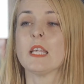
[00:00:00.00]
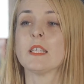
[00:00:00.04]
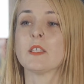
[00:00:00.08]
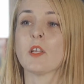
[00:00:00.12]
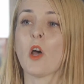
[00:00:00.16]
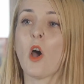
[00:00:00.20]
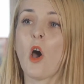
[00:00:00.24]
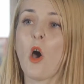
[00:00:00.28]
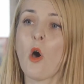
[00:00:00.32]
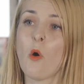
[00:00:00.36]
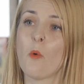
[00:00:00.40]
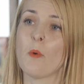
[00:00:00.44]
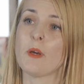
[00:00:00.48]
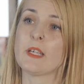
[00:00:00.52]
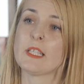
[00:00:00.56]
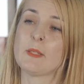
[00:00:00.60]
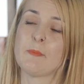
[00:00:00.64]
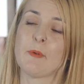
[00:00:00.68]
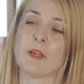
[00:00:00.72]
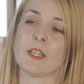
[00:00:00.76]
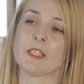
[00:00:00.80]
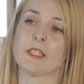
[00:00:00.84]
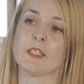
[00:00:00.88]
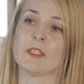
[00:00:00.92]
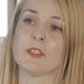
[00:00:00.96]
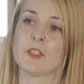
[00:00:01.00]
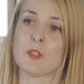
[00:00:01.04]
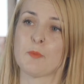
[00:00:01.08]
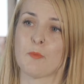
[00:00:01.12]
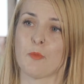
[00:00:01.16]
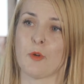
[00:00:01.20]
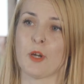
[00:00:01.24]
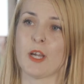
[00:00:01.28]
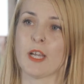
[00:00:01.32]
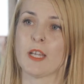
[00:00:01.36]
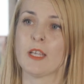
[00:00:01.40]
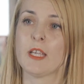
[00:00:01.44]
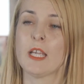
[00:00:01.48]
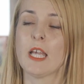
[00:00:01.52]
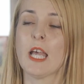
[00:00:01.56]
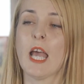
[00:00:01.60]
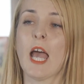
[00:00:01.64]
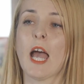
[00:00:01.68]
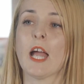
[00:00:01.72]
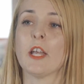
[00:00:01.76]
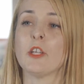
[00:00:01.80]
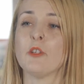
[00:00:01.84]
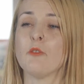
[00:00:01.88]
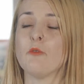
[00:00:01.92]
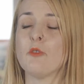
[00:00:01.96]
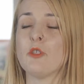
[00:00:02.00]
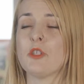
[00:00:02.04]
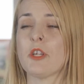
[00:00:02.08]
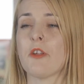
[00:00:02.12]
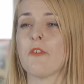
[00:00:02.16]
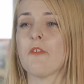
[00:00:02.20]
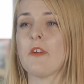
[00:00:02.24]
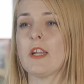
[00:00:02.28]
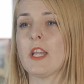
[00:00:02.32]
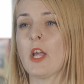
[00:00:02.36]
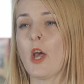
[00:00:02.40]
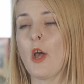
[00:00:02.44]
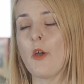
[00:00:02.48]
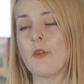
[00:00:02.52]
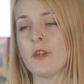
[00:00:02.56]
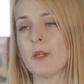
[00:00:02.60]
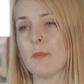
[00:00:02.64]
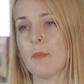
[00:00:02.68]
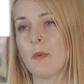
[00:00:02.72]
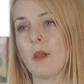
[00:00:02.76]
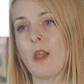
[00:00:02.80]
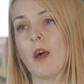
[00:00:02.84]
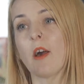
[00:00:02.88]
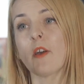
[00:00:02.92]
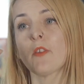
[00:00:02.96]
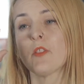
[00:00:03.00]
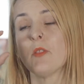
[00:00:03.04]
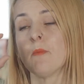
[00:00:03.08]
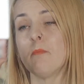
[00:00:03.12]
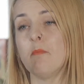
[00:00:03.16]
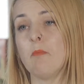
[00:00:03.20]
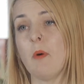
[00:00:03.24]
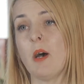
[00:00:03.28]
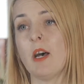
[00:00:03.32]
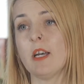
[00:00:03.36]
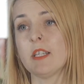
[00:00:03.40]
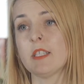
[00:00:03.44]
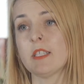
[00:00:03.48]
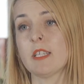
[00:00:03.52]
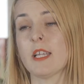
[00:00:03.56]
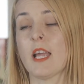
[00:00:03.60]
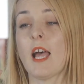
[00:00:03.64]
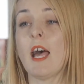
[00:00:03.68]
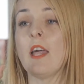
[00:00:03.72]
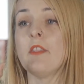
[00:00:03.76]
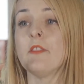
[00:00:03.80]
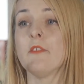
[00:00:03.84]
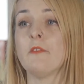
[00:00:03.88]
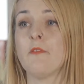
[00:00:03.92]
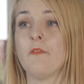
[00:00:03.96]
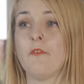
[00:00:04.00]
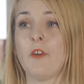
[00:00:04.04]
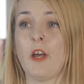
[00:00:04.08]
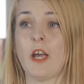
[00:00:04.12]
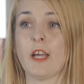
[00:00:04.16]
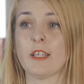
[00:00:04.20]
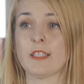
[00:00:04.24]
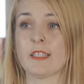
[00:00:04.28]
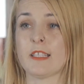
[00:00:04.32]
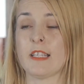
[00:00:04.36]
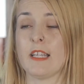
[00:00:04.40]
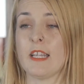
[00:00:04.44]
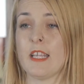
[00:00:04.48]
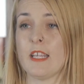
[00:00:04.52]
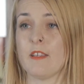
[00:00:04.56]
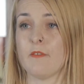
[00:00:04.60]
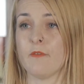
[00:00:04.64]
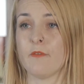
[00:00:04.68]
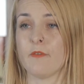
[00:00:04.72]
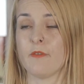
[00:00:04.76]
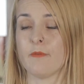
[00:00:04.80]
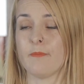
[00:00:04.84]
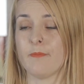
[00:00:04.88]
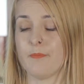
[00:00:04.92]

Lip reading: It's always picked in spring, and you generally only pluck the bud and the first leaf.